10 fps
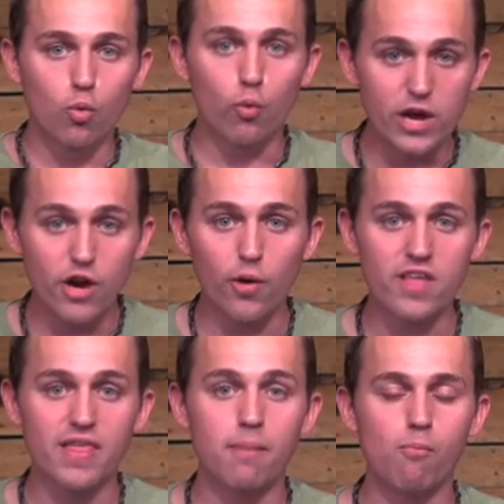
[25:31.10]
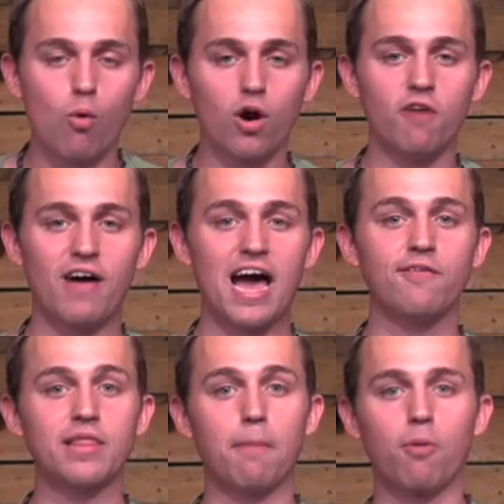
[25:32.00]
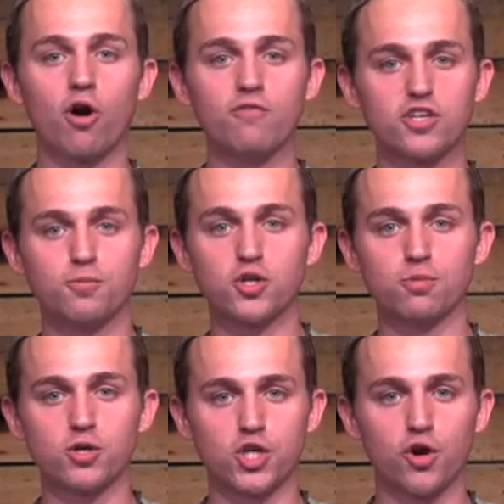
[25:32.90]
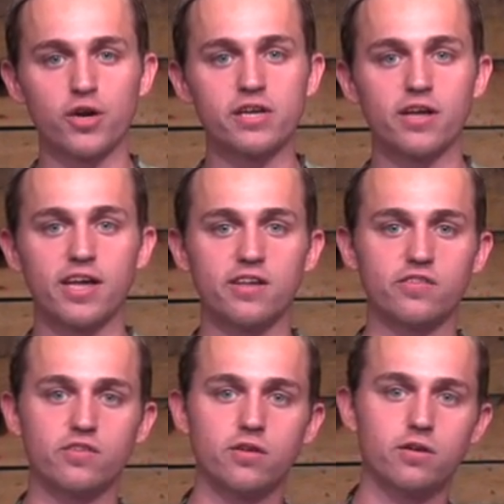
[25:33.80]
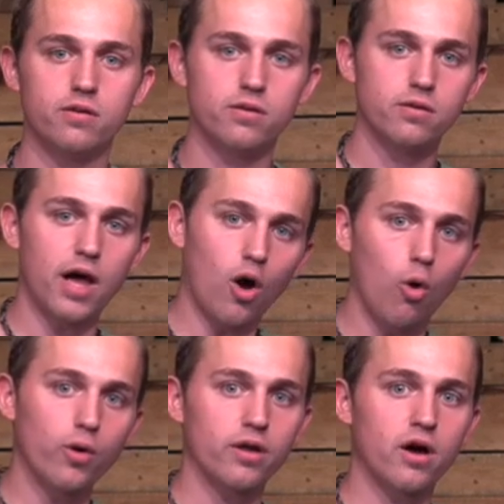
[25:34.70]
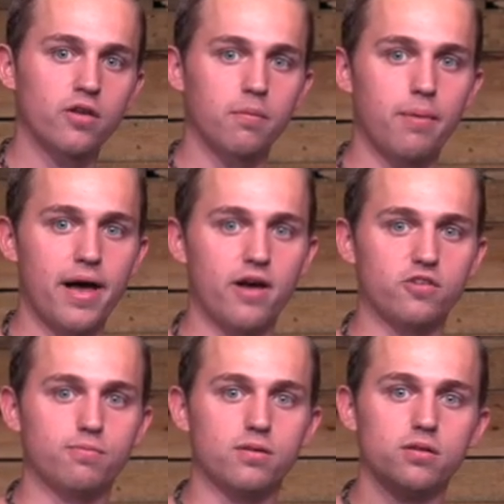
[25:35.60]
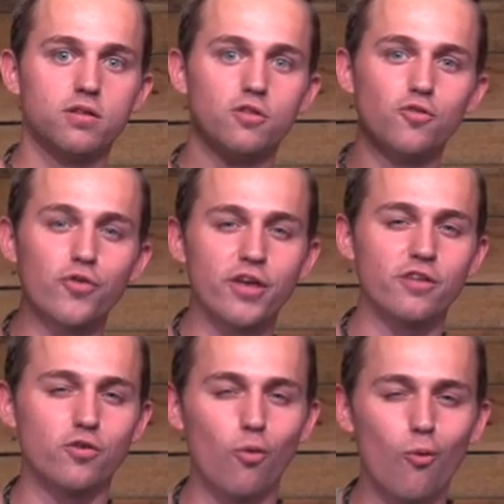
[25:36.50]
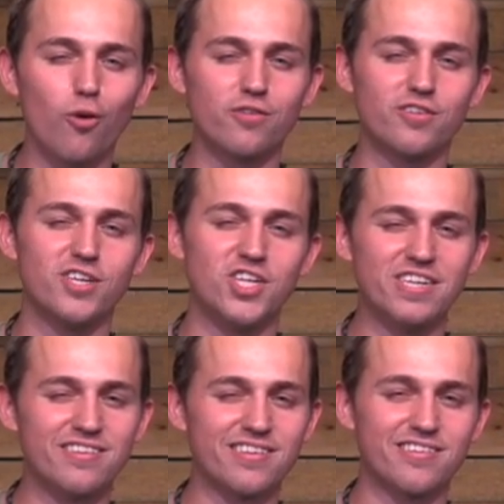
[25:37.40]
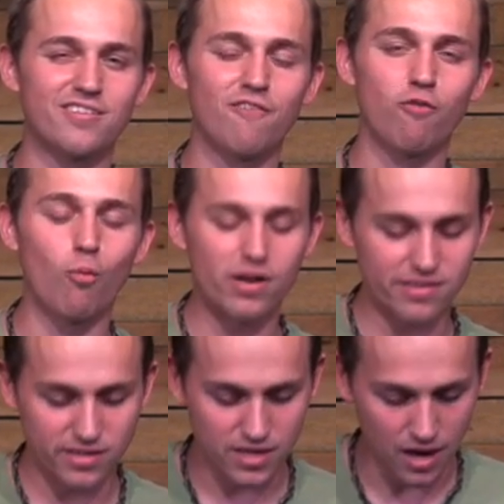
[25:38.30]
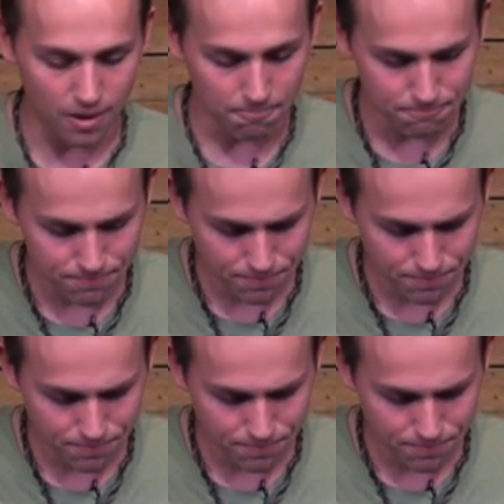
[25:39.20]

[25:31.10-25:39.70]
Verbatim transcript: reiterating that more of having that perfect spiritual maturity is not holding on to the past, but looking towards Jesus for what is to come.